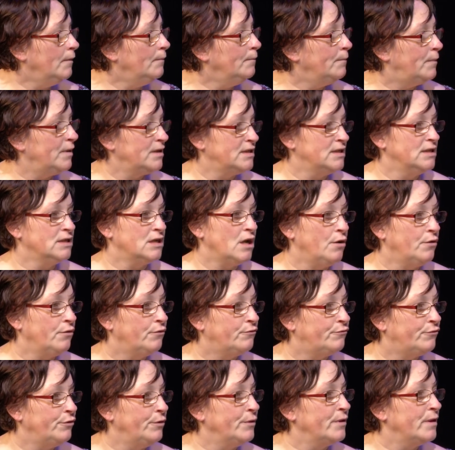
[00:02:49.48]
Buses going
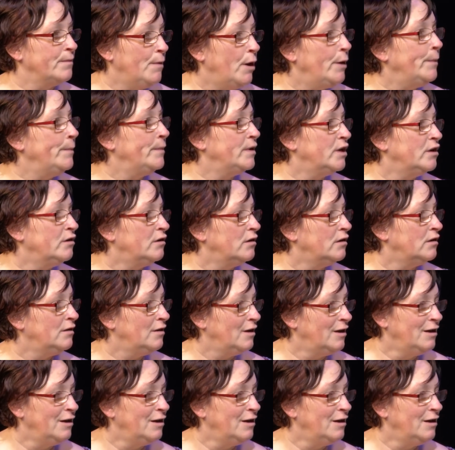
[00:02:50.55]
through at the moment are